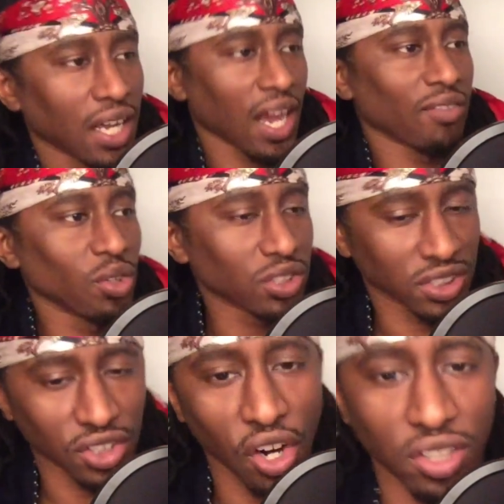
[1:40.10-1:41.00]
I wrote
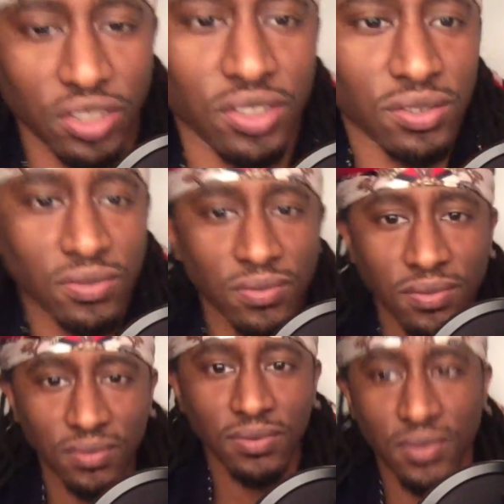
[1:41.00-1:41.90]
this article.
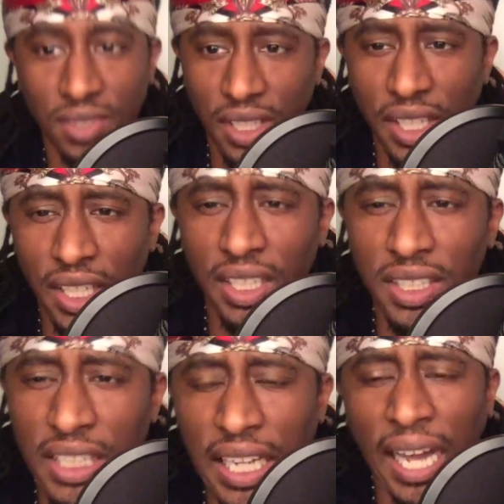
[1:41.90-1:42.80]

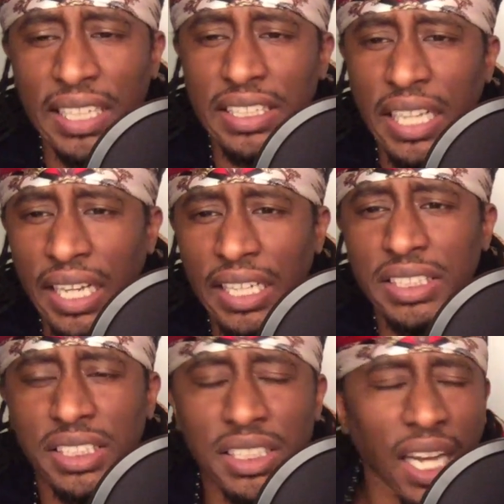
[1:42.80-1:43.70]
The idea
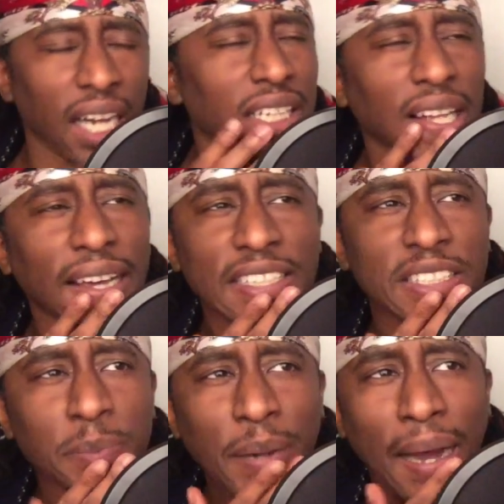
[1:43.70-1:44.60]
just kind of like
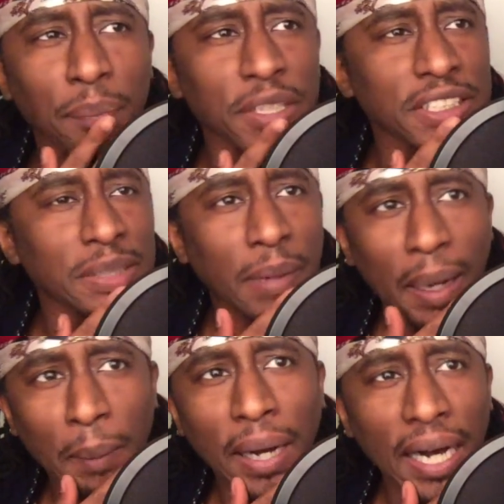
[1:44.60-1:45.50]
just popped into
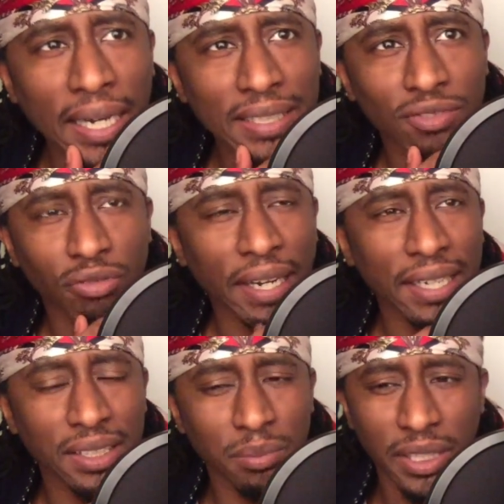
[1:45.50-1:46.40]
my mind
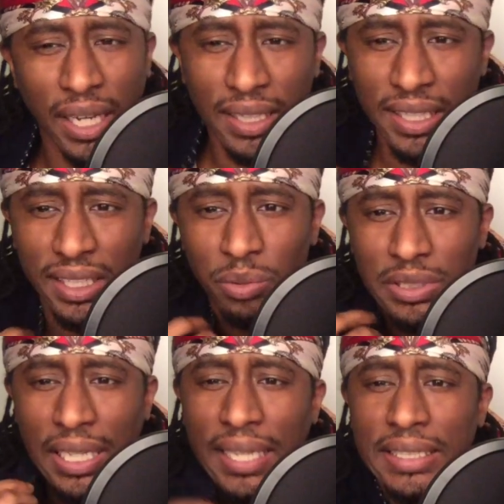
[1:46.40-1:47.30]
randomly. I think it
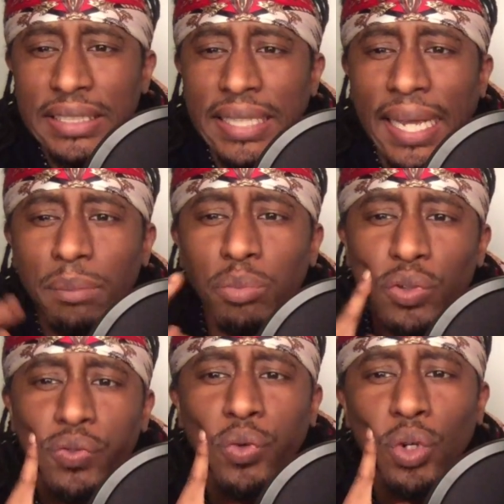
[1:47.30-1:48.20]
was like the day
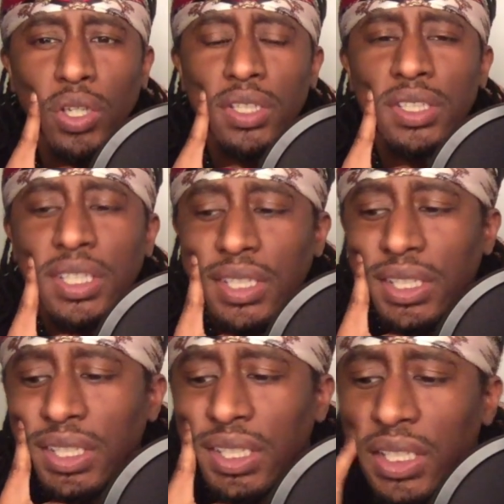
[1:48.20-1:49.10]
before.
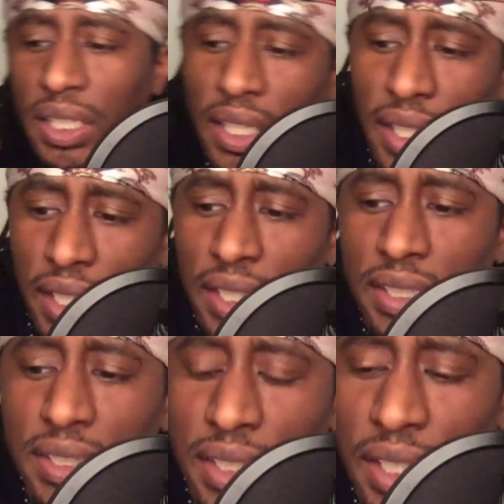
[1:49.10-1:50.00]

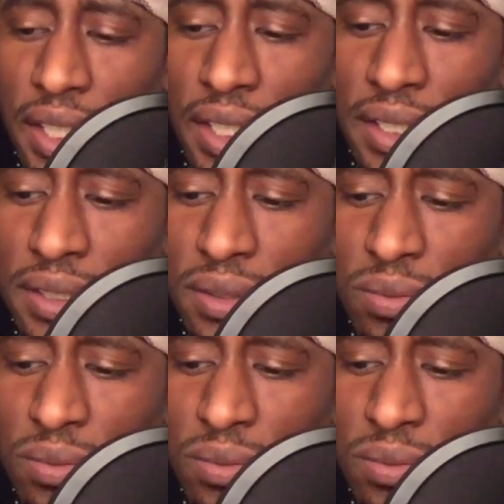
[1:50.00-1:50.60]
And, uh,